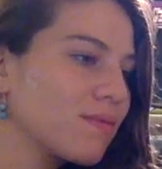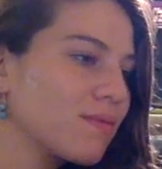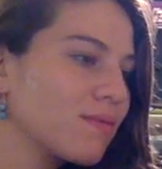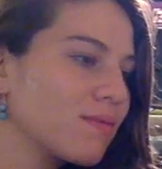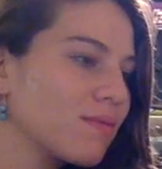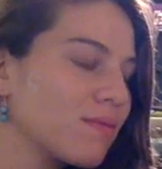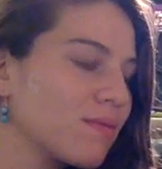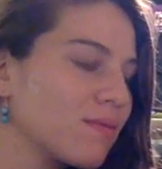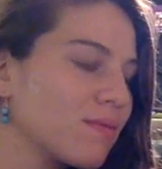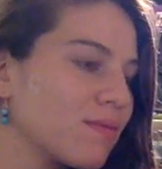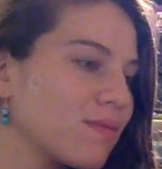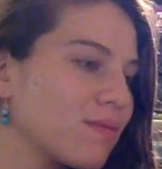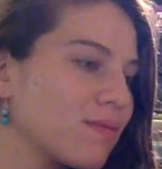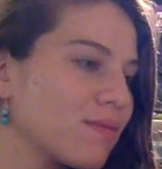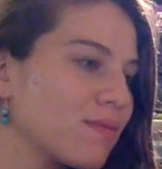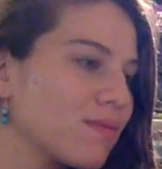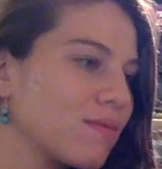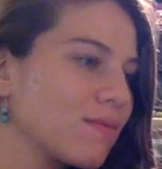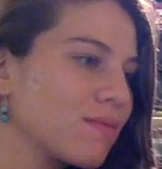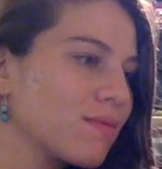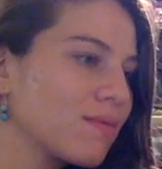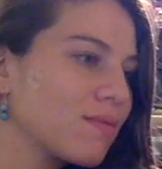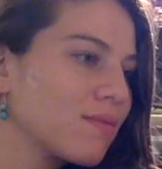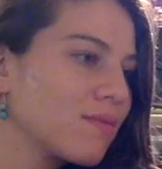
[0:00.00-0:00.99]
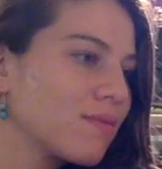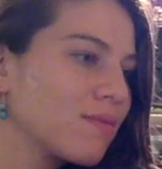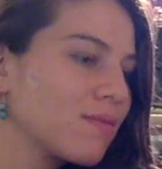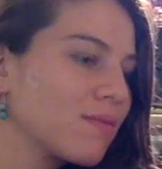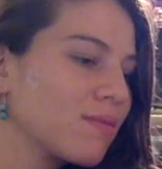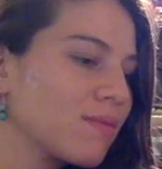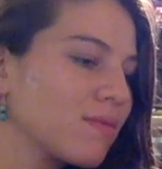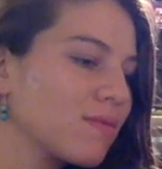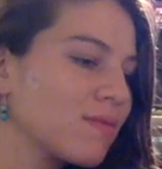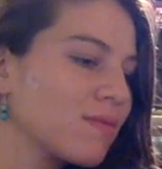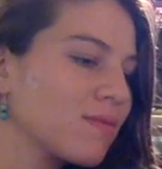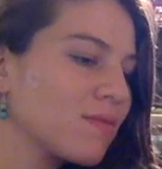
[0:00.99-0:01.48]

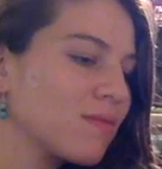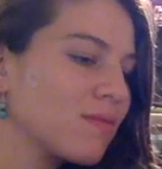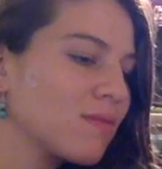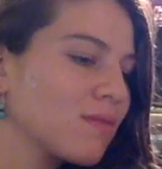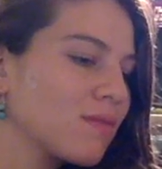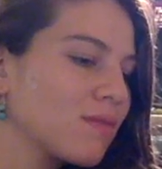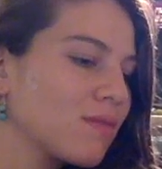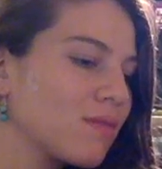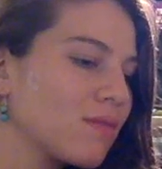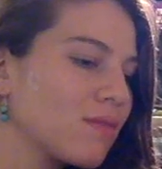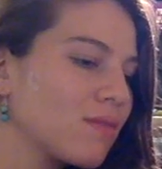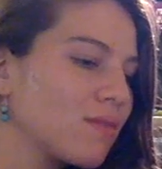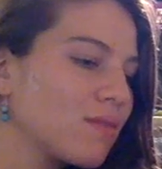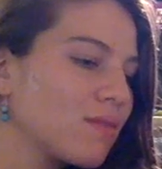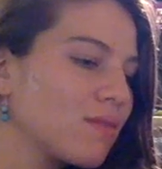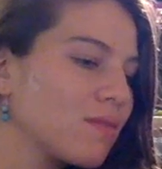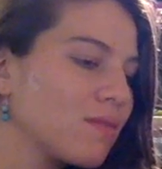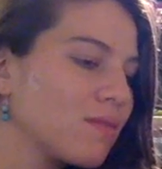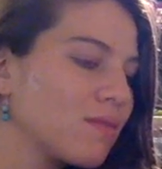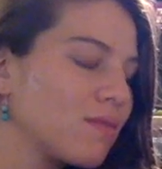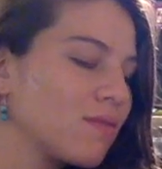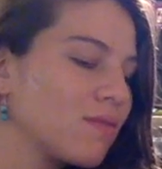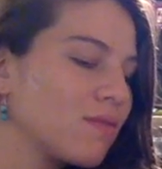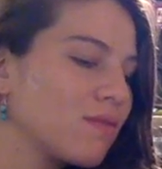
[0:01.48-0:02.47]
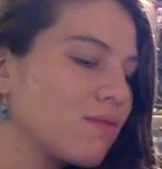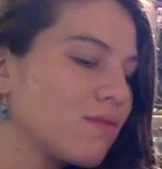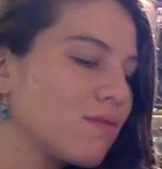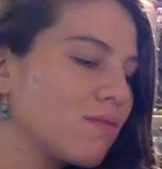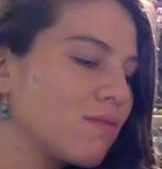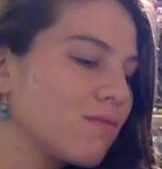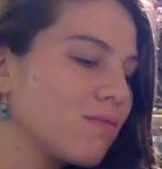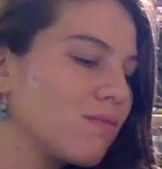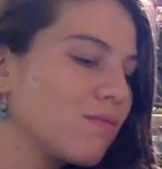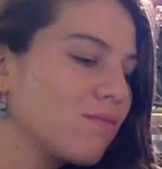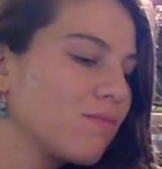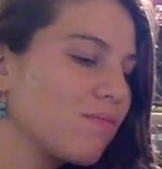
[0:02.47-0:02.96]

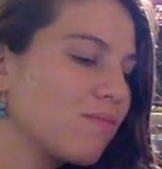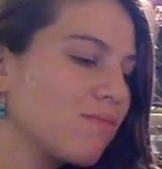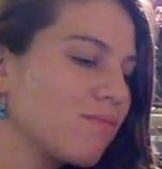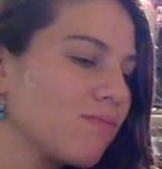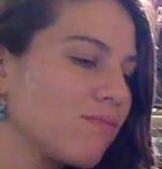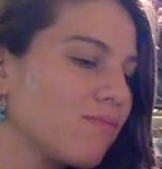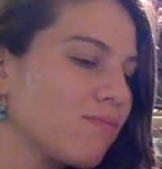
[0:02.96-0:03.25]
No words are spoken by the person on screen.